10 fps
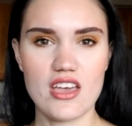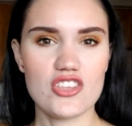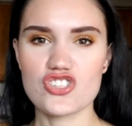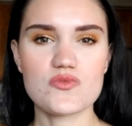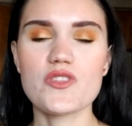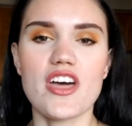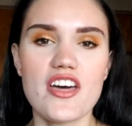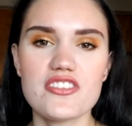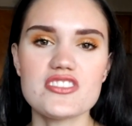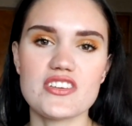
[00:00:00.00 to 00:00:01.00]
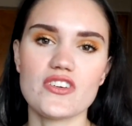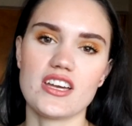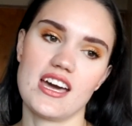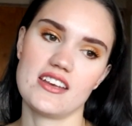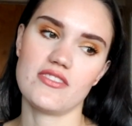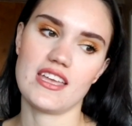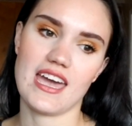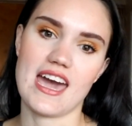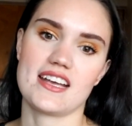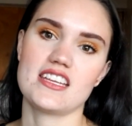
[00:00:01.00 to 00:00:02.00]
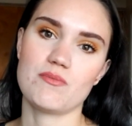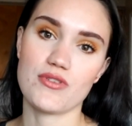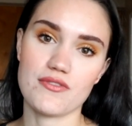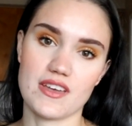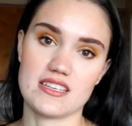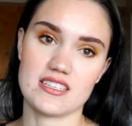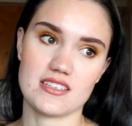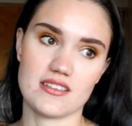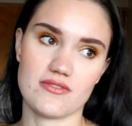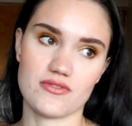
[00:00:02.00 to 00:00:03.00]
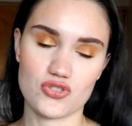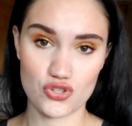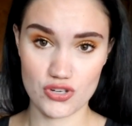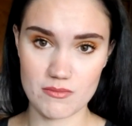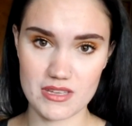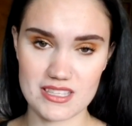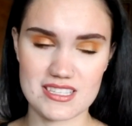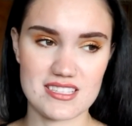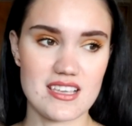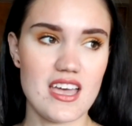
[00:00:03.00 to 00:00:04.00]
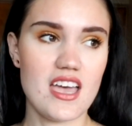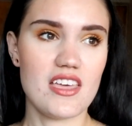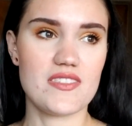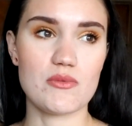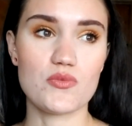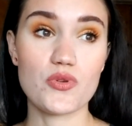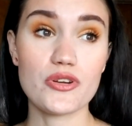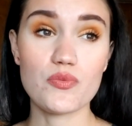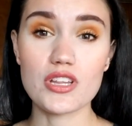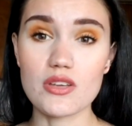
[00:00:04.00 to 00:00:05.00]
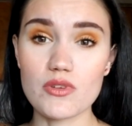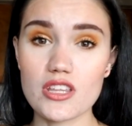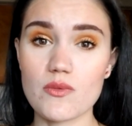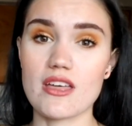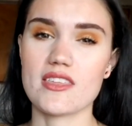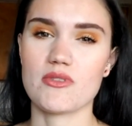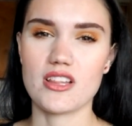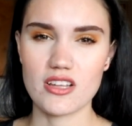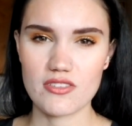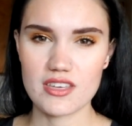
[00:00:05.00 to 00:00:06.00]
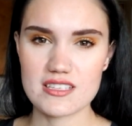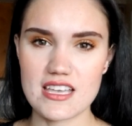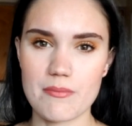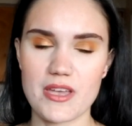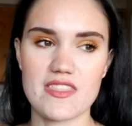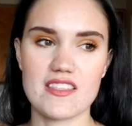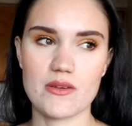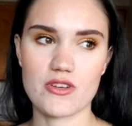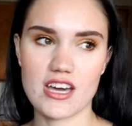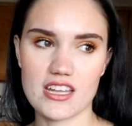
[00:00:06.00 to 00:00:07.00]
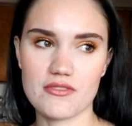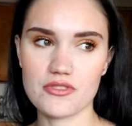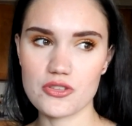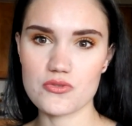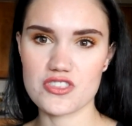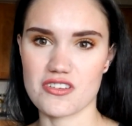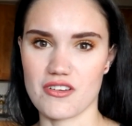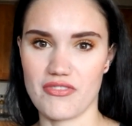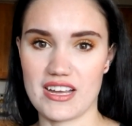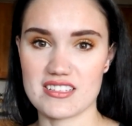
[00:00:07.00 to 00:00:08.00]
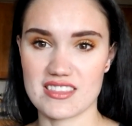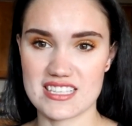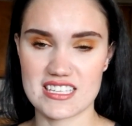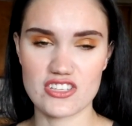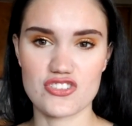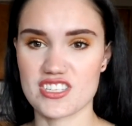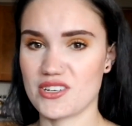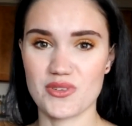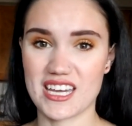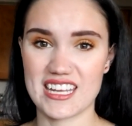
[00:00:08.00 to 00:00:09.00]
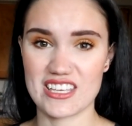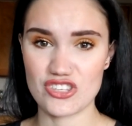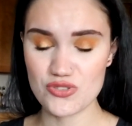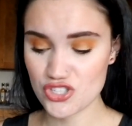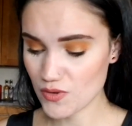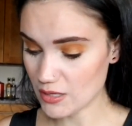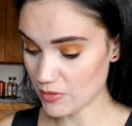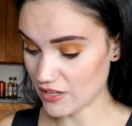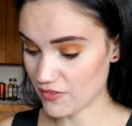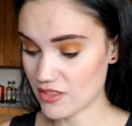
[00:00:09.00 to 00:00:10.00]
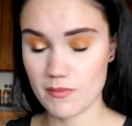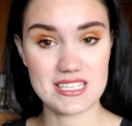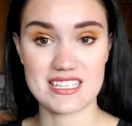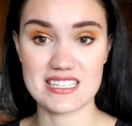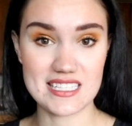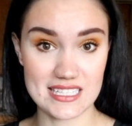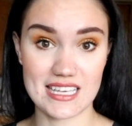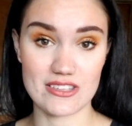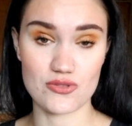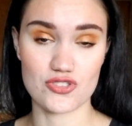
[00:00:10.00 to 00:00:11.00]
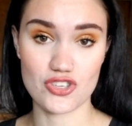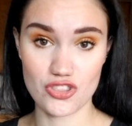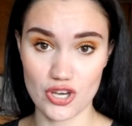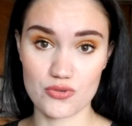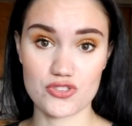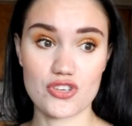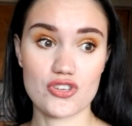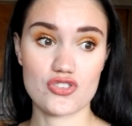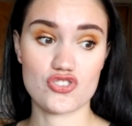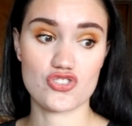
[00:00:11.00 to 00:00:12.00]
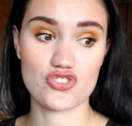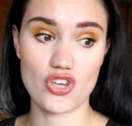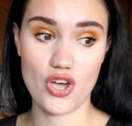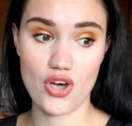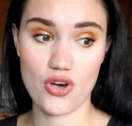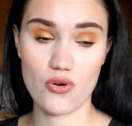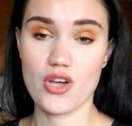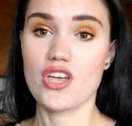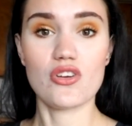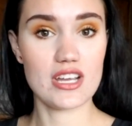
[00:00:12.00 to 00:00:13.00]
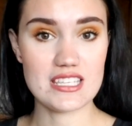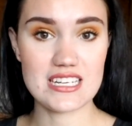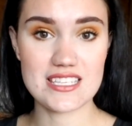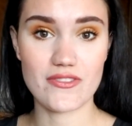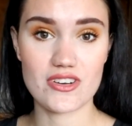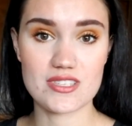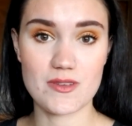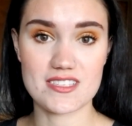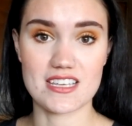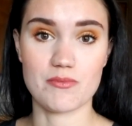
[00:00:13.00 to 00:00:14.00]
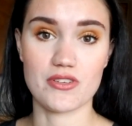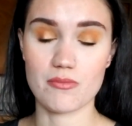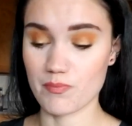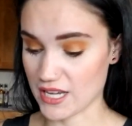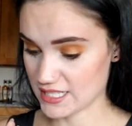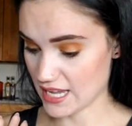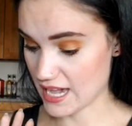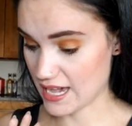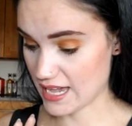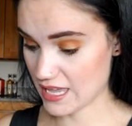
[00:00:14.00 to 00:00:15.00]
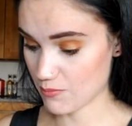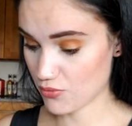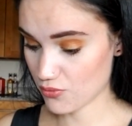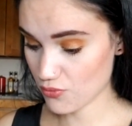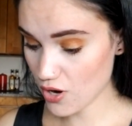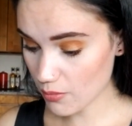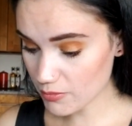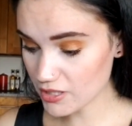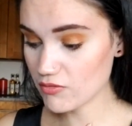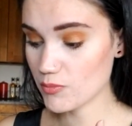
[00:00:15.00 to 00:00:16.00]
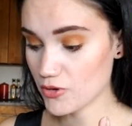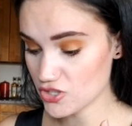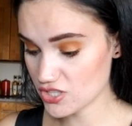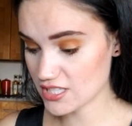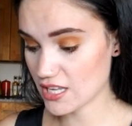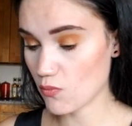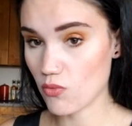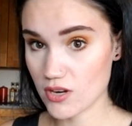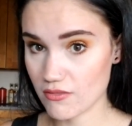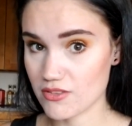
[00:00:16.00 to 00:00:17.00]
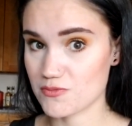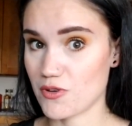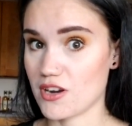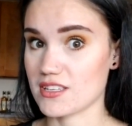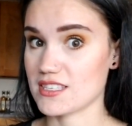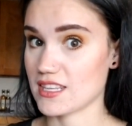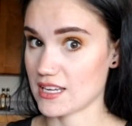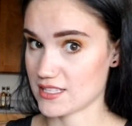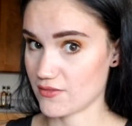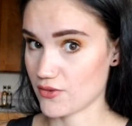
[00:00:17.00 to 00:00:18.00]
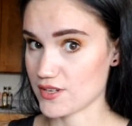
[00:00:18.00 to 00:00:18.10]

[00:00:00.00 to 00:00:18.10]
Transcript: just with other different kind of like acne preventative treatments, they would work really, really well. They would clear things up and then they would kind of lose their effect on the skin. Your skin would kind of get used to it, but I found that my skin didn't get used to those. So granted, it's a very small sample, but I am probably repurchasing one of those products at the next Sephora